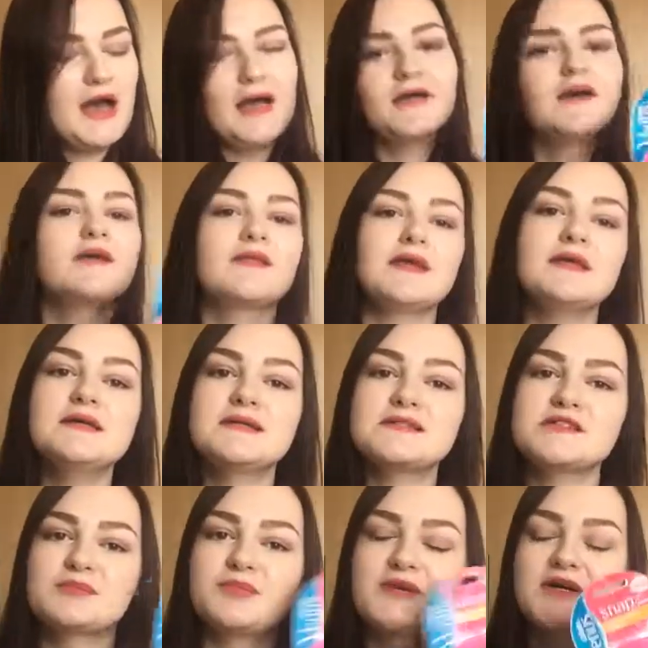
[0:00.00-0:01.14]
I got
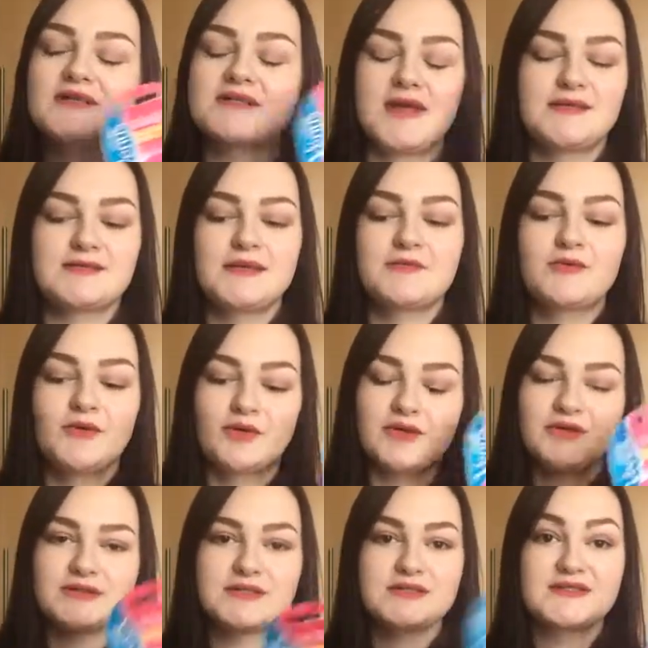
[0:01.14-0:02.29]
this because, like I said, I'm going on holidays.